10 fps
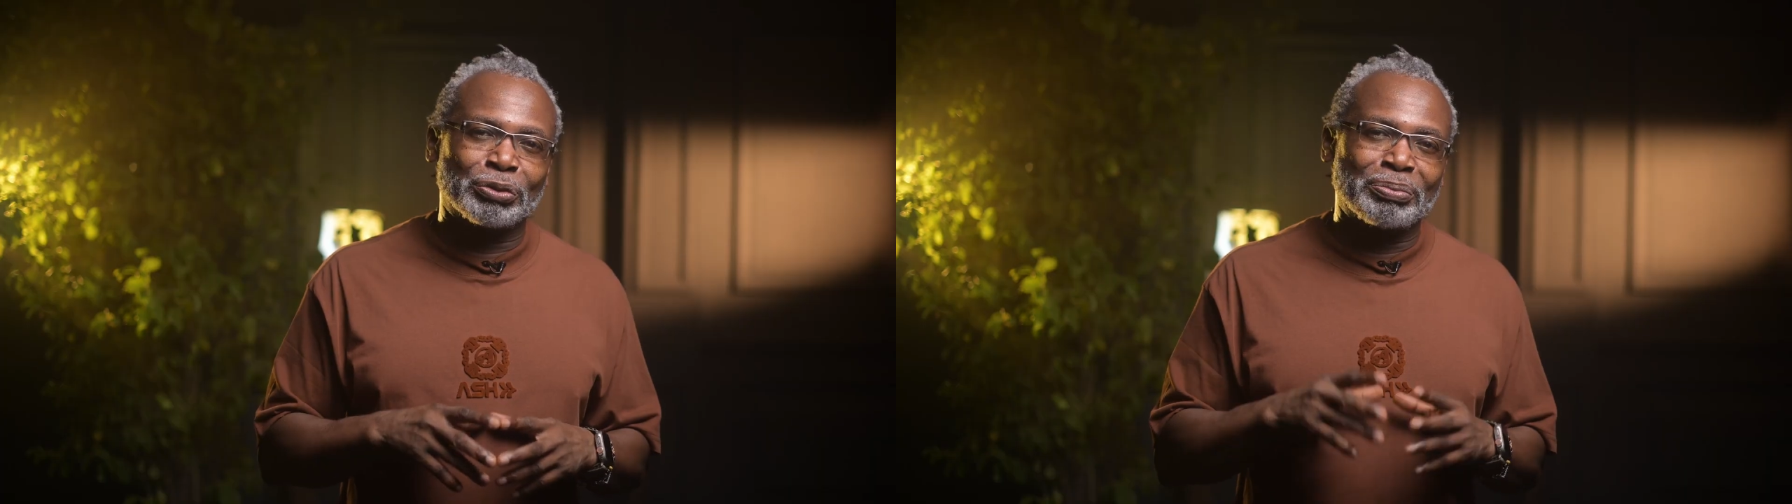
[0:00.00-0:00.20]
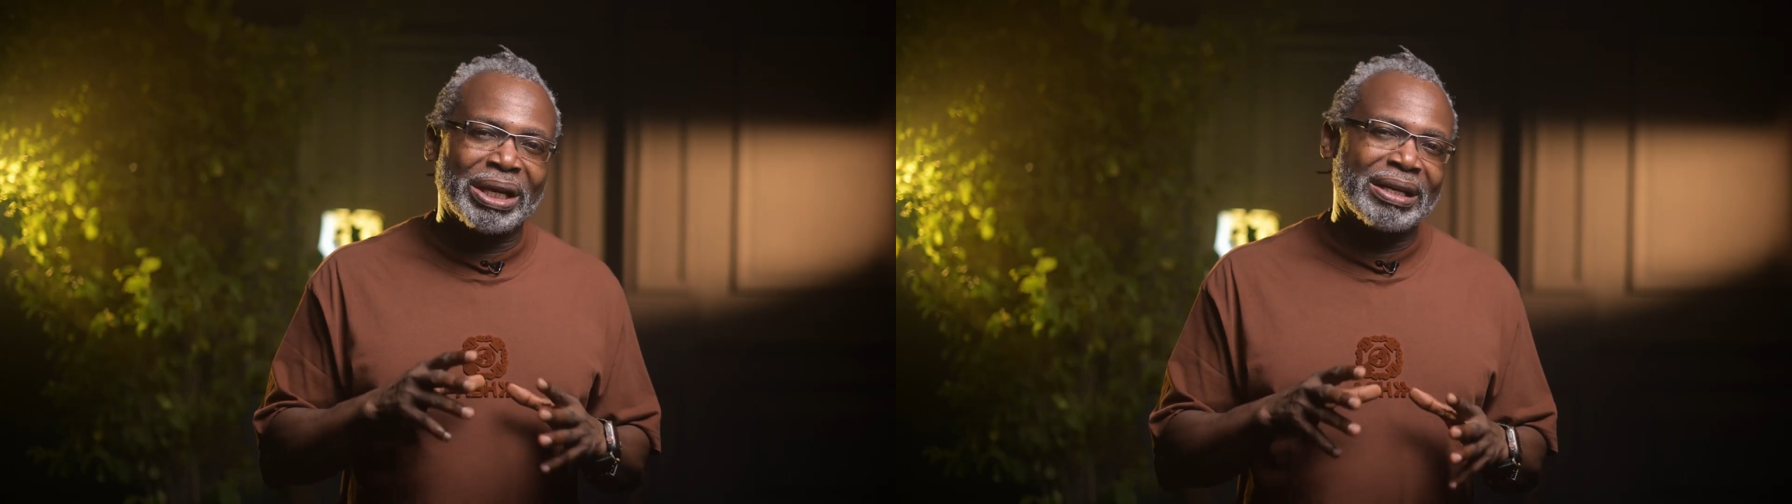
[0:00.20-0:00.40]

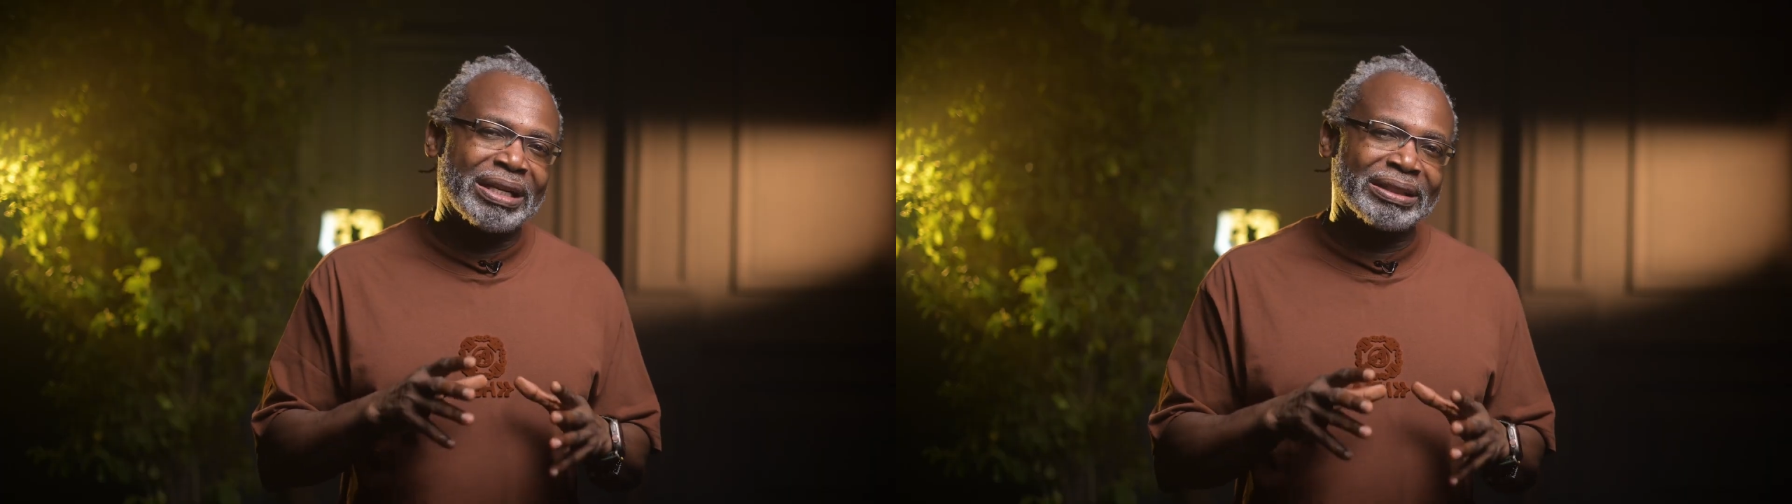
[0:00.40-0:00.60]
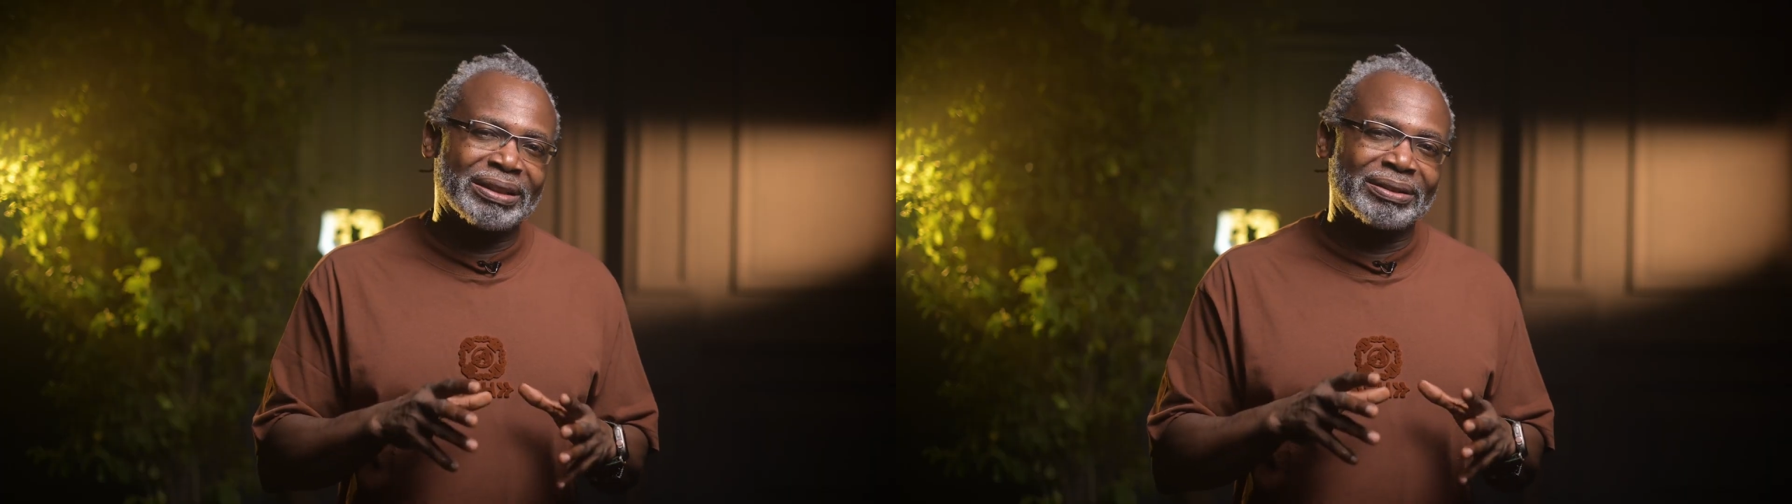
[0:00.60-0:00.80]
make a
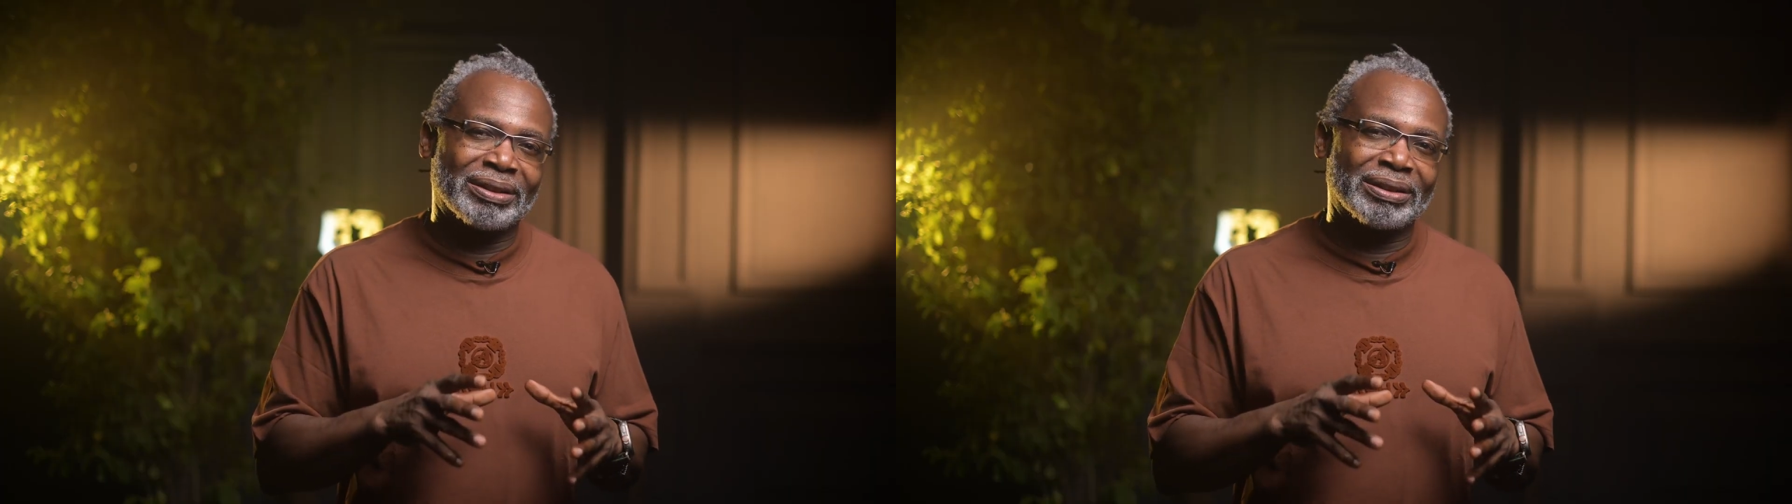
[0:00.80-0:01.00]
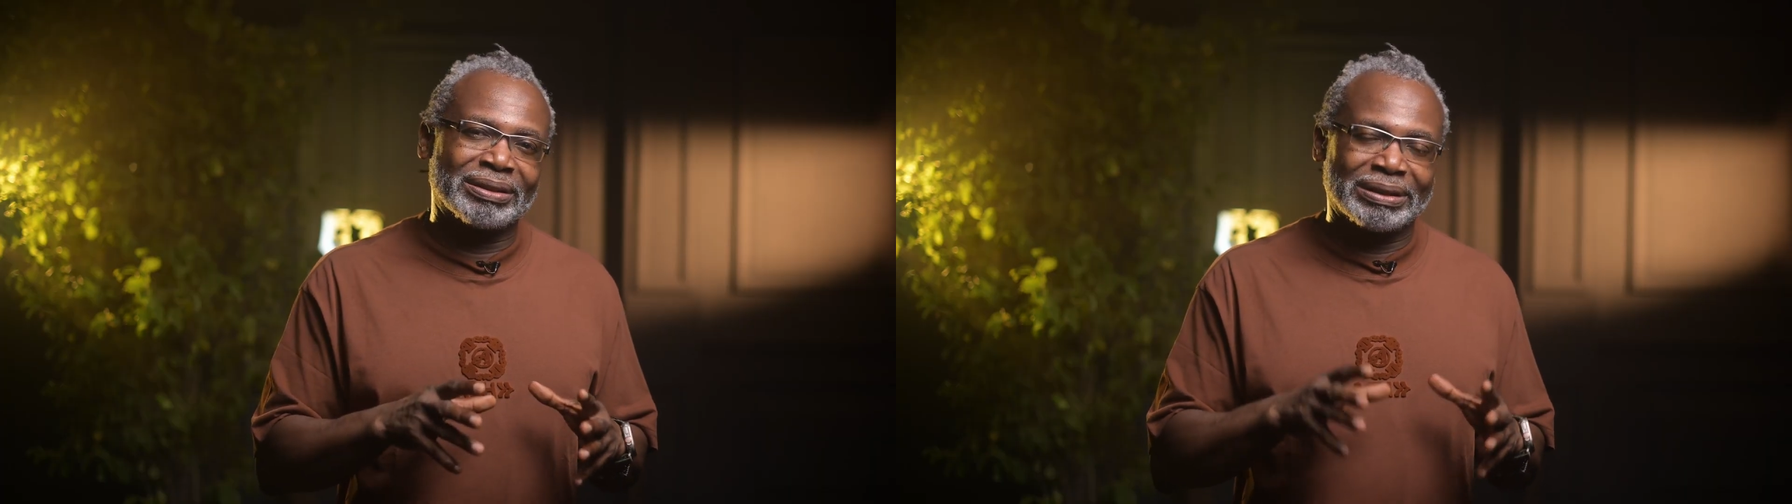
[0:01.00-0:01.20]
lesson
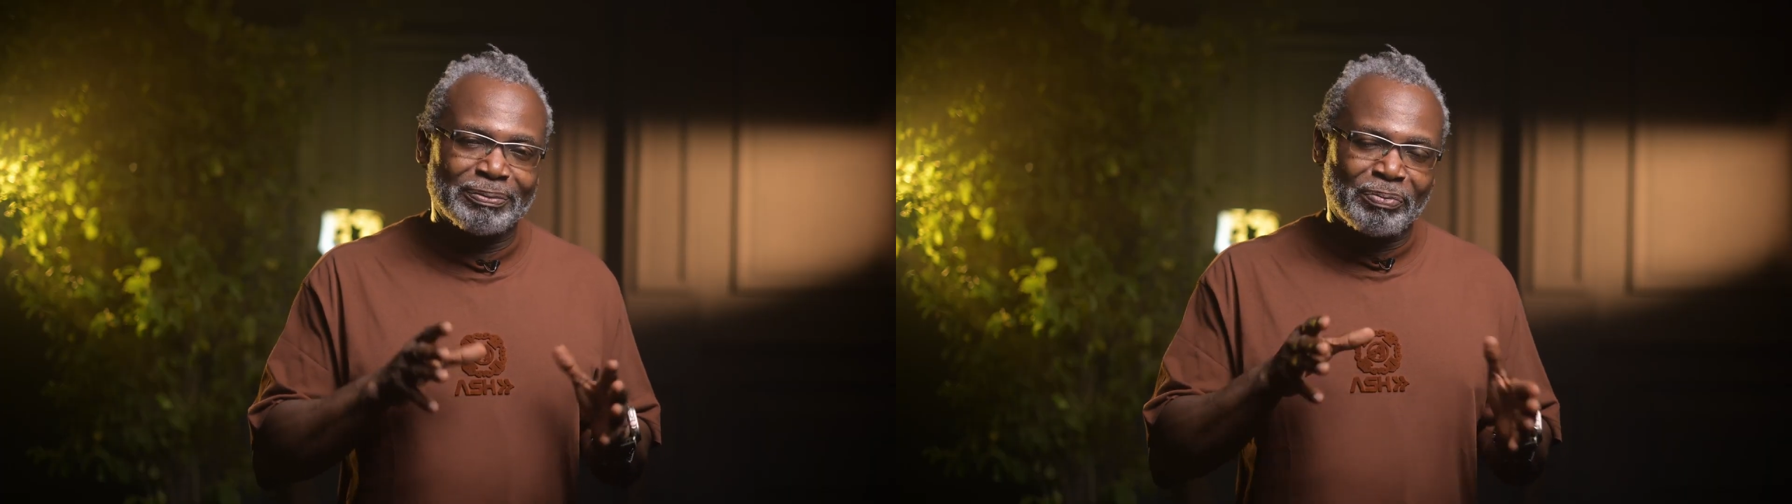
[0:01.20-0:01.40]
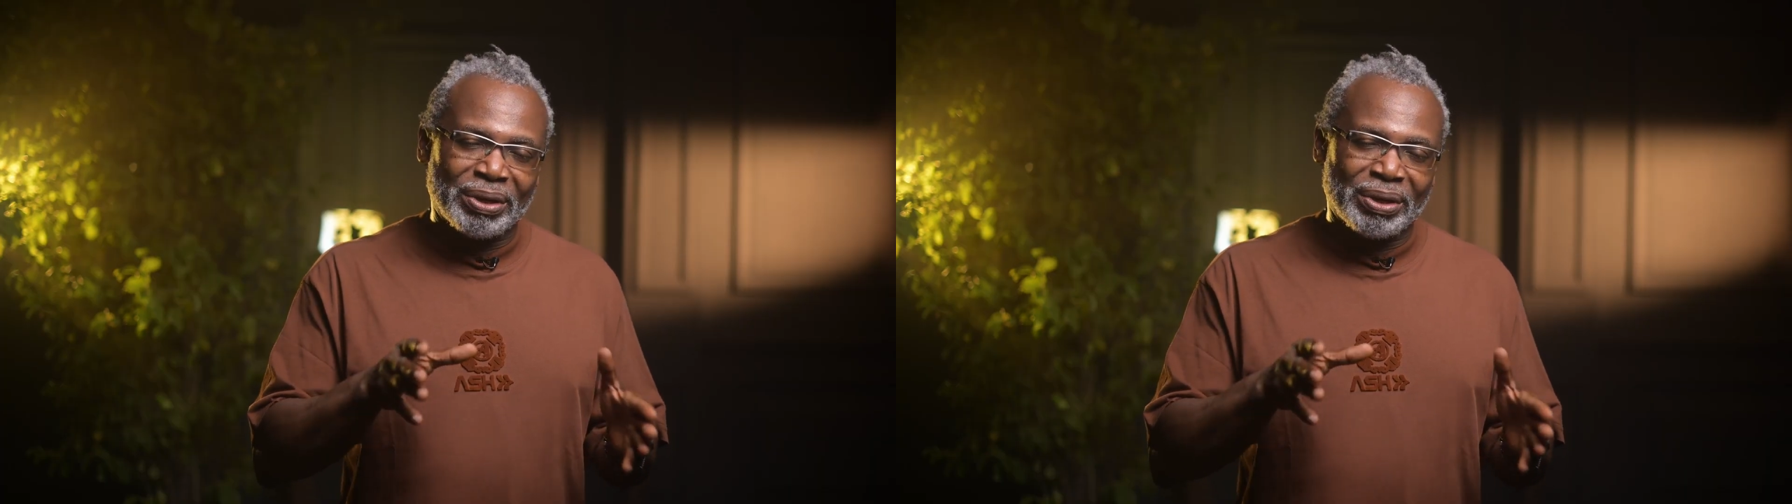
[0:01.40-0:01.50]
on